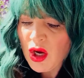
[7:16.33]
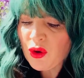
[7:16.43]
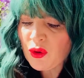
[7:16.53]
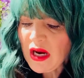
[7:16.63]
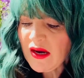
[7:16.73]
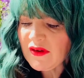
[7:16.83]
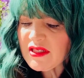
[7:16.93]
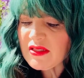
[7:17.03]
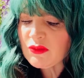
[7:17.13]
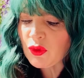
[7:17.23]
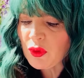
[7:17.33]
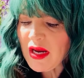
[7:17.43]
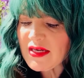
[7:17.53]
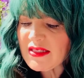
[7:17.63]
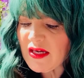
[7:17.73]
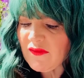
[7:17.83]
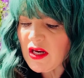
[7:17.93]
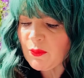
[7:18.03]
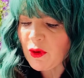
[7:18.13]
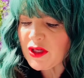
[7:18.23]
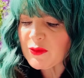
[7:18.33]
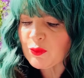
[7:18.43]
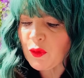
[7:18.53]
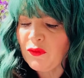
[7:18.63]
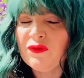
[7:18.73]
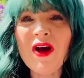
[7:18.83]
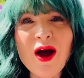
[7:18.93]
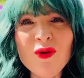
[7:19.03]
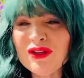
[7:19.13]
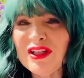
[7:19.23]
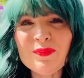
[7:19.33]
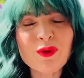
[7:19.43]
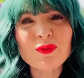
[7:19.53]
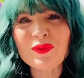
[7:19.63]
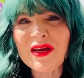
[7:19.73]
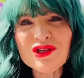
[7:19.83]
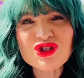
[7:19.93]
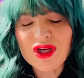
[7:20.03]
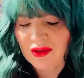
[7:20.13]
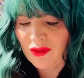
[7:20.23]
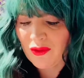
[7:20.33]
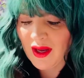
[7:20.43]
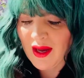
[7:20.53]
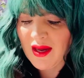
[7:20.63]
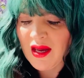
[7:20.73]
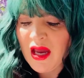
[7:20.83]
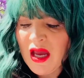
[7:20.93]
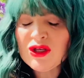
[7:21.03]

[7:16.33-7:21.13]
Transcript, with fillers: Create creativity brings profound liberation, okay?